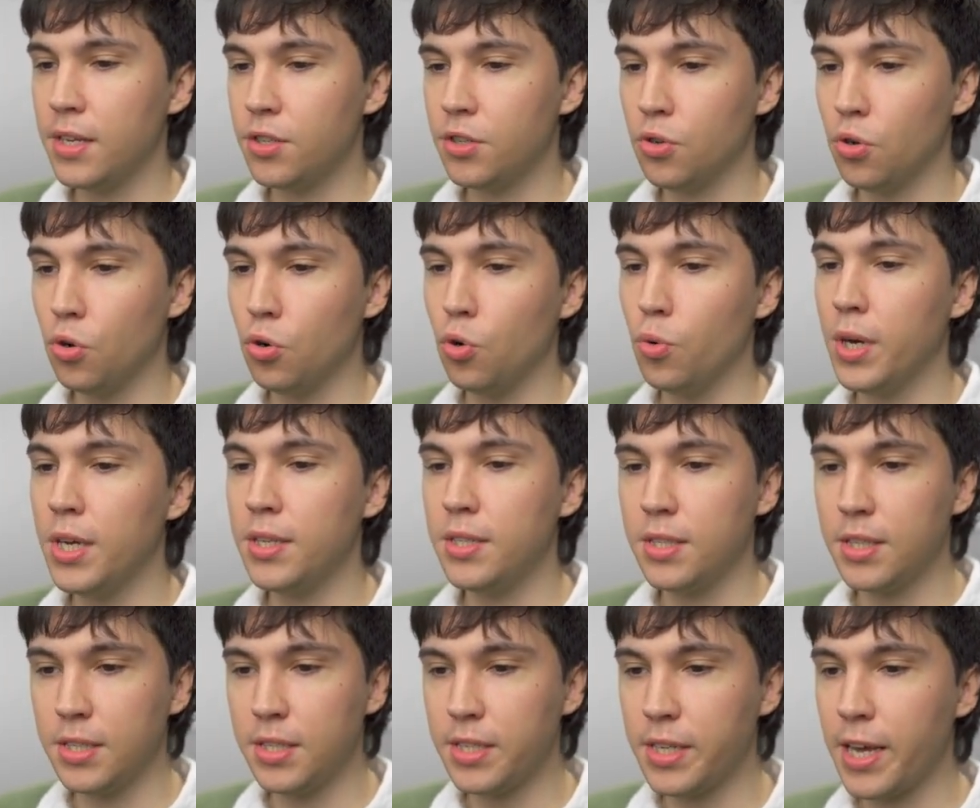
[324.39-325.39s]
it's
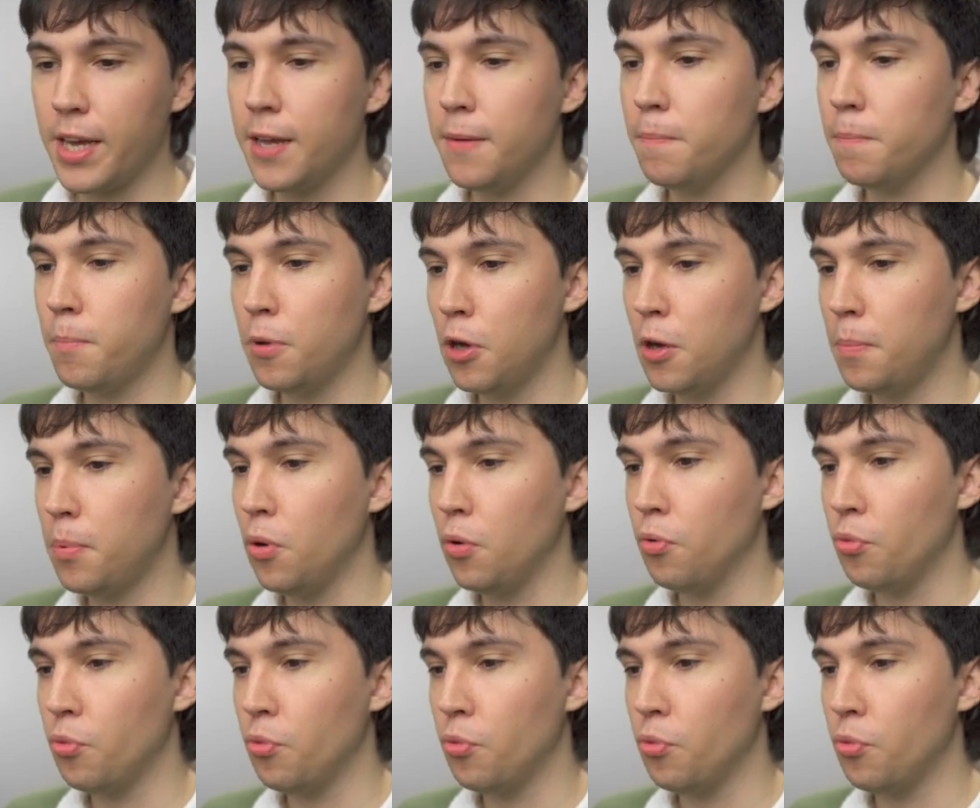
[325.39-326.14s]
always the same purple